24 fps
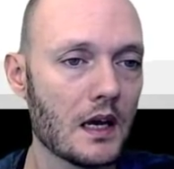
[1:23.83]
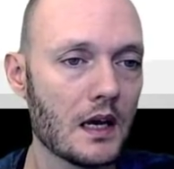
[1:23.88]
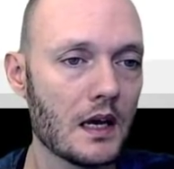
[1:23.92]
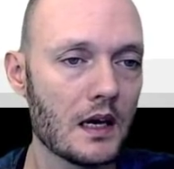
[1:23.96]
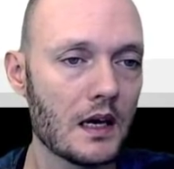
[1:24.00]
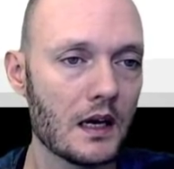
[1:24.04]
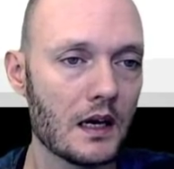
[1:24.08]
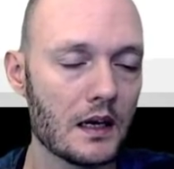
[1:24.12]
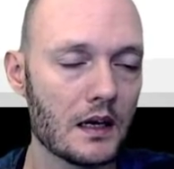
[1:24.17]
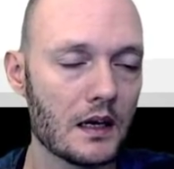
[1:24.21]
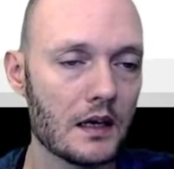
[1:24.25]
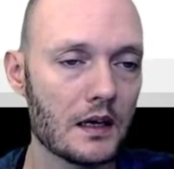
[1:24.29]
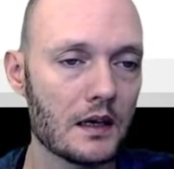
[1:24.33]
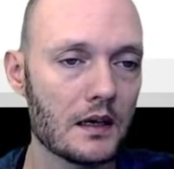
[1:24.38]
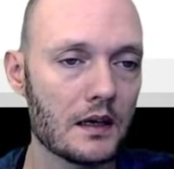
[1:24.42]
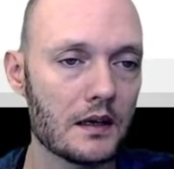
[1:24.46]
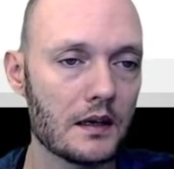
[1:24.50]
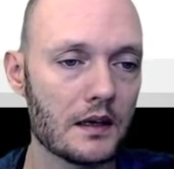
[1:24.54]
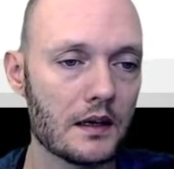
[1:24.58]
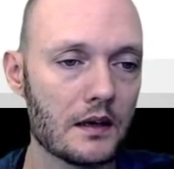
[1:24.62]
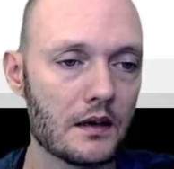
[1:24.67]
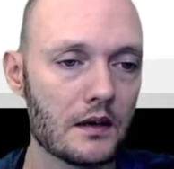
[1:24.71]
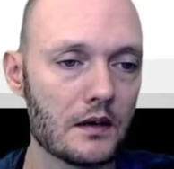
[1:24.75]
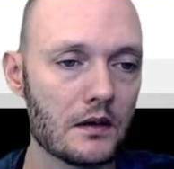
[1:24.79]

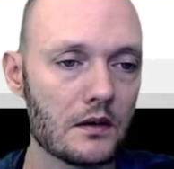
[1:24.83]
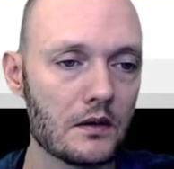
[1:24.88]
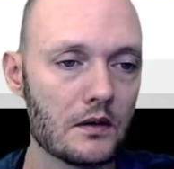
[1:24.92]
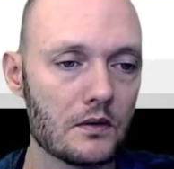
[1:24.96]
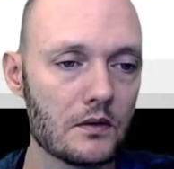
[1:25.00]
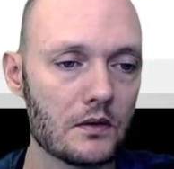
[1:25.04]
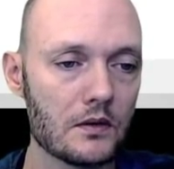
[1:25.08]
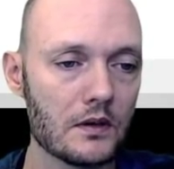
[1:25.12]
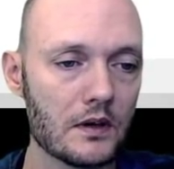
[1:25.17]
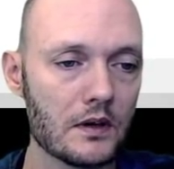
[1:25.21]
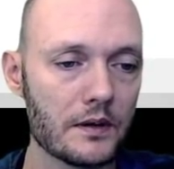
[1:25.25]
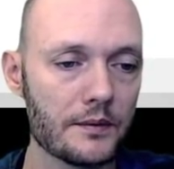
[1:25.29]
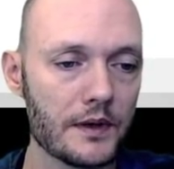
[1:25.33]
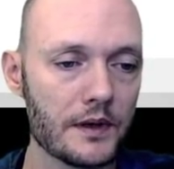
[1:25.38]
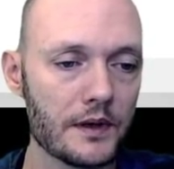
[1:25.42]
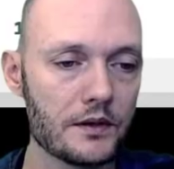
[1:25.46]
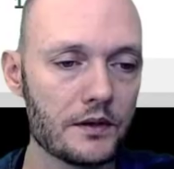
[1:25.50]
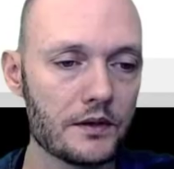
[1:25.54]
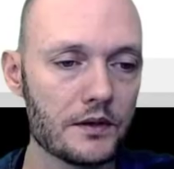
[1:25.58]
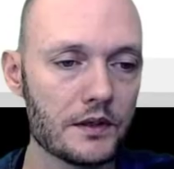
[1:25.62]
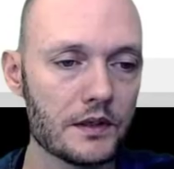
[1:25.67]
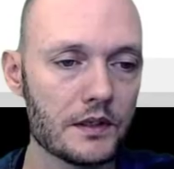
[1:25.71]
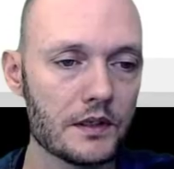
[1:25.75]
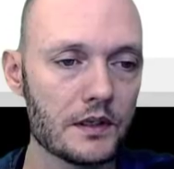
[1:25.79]
Now let me
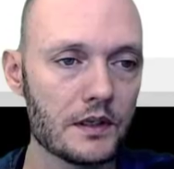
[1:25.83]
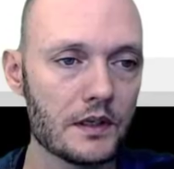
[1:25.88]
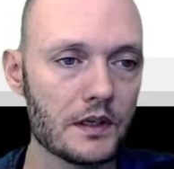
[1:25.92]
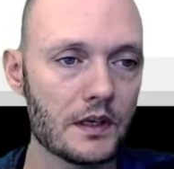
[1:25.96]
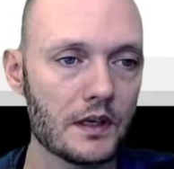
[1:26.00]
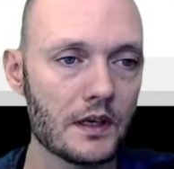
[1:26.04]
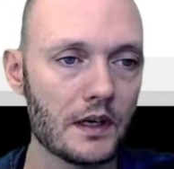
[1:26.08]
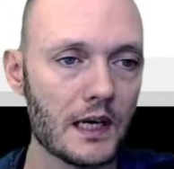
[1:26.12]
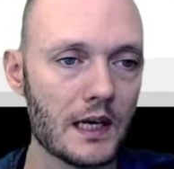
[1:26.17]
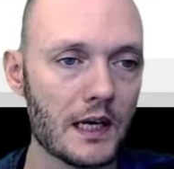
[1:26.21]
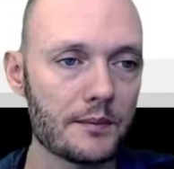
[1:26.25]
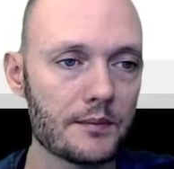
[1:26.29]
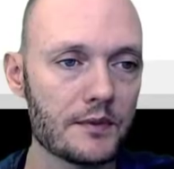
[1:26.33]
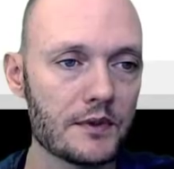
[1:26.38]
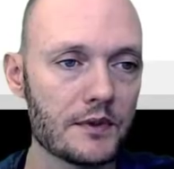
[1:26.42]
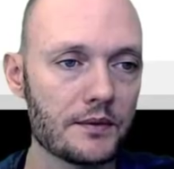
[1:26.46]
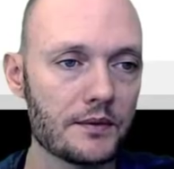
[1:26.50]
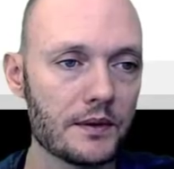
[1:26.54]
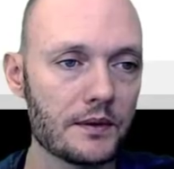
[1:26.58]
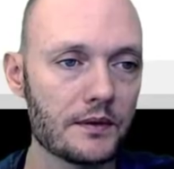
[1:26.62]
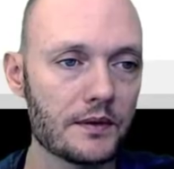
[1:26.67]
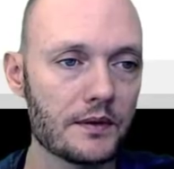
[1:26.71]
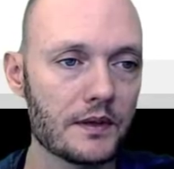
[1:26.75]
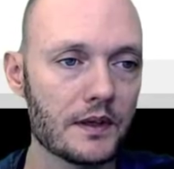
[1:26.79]
just collapse a
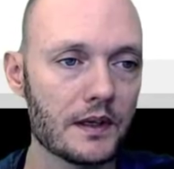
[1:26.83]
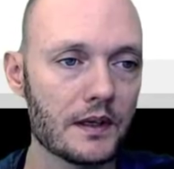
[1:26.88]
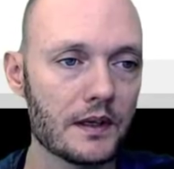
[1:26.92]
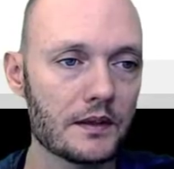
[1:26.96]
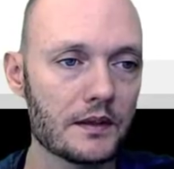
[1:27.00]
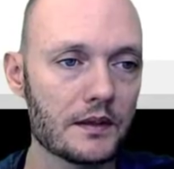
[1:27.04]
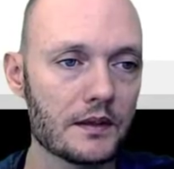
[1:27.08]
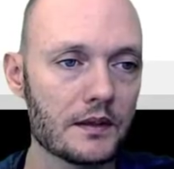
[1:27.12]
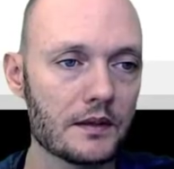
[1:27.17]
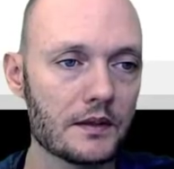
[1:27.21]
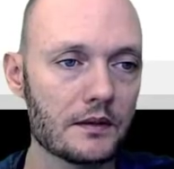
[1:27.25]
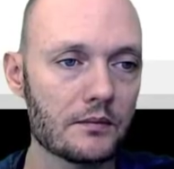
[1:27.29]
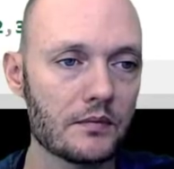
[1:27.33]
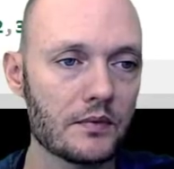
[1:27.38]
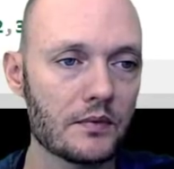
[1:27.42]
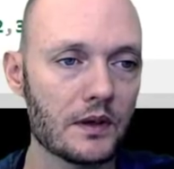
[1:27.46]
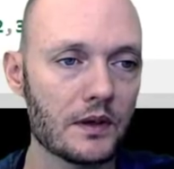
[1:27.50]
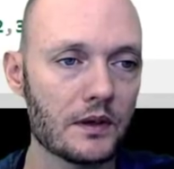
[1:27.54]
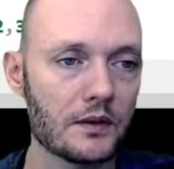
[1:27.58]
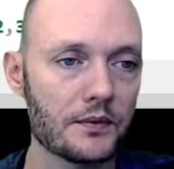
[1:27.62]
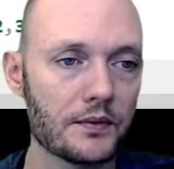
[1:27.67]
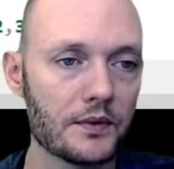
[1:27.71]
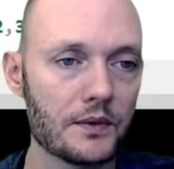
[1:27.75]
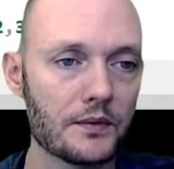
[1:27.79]
few things,
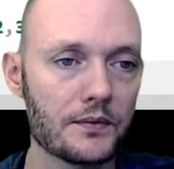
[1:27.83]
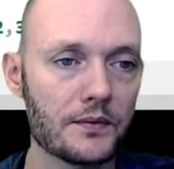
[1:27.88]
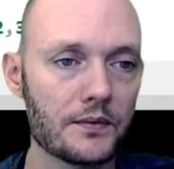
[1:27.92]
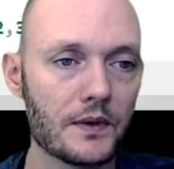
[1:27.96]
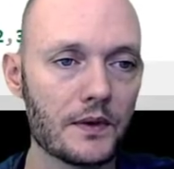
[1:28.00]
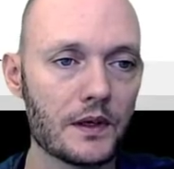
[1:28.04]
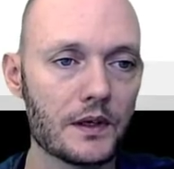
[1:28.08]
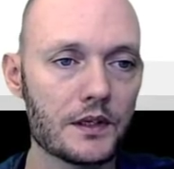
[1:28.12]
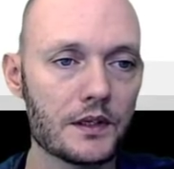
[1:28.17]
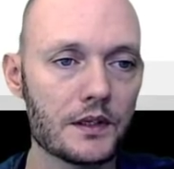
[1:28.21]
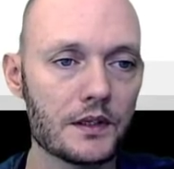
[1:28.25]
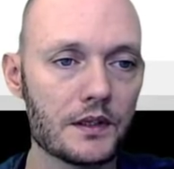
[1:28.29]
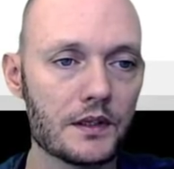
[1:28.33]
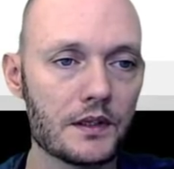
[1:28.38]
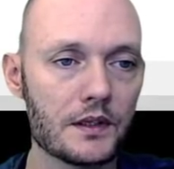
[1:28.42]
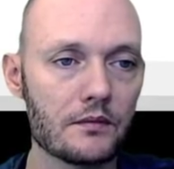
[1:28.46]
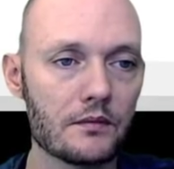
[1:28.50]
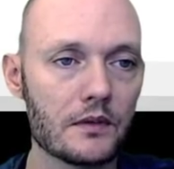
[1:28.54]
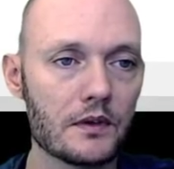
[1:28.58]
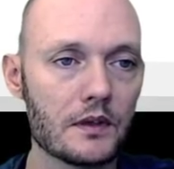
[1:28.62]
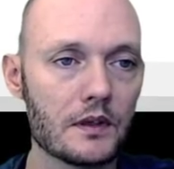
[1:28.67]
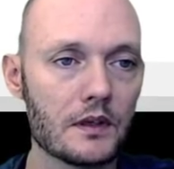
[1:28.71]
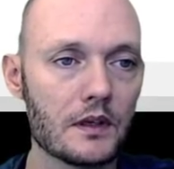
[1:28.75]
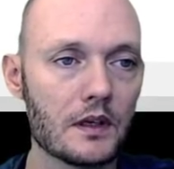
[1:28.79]
a few functions
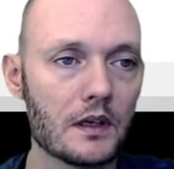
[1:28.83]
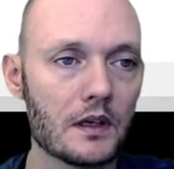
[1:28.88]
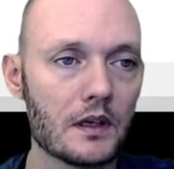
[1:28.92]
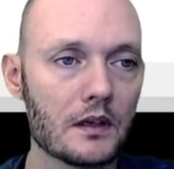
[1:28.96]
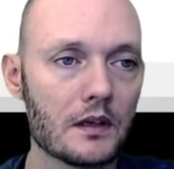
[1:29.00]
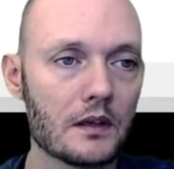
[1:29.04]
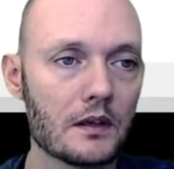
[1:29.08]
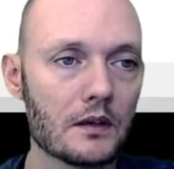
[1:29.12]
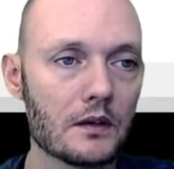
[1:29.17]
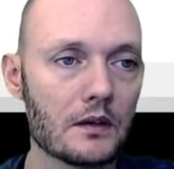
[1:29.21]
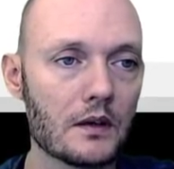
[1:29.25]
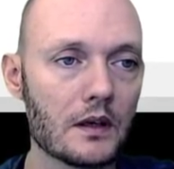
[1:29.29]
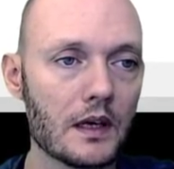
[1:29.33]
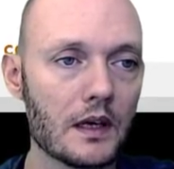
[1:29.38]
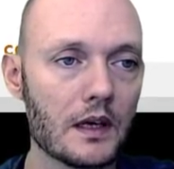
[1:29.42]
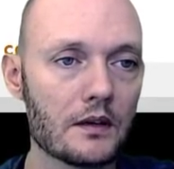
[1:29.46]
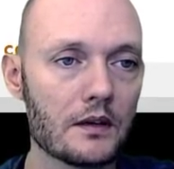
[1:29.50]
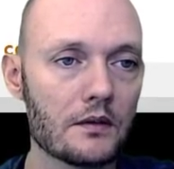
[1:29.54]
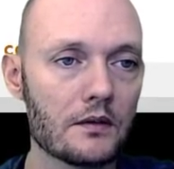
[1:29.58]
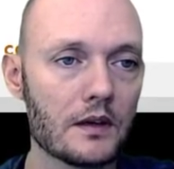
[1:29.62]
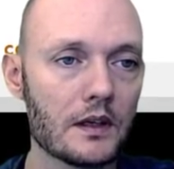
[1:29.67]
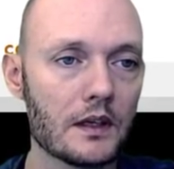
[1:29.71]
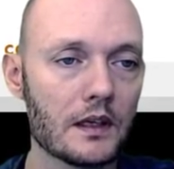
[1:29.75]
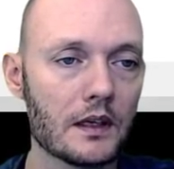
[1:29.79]
that we're not going to look
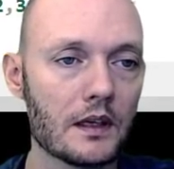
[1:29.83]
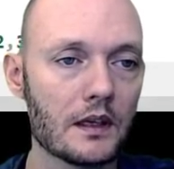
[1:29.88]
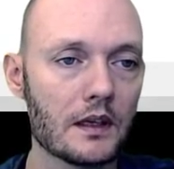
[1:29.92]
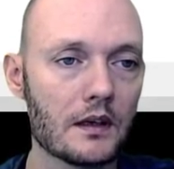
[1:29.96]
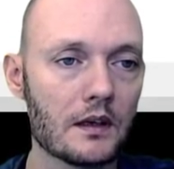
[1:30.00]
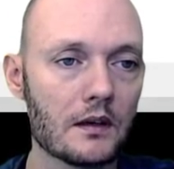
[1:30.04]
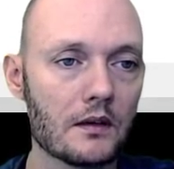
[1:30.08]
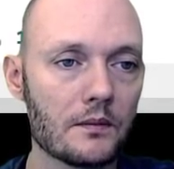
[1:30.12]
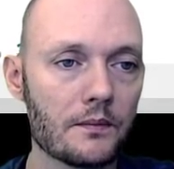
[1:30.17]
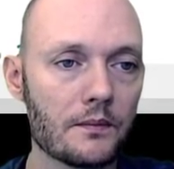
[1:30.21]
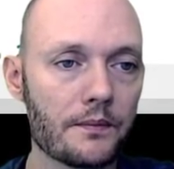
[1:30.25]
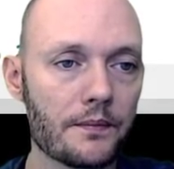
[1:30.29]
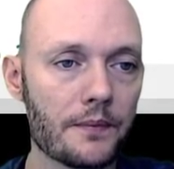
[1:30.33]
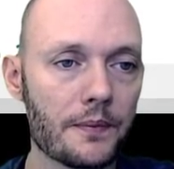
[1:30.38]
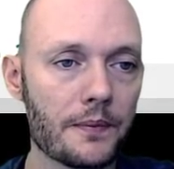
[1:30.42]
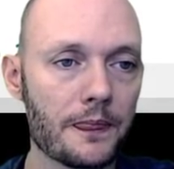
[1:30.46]
at right now.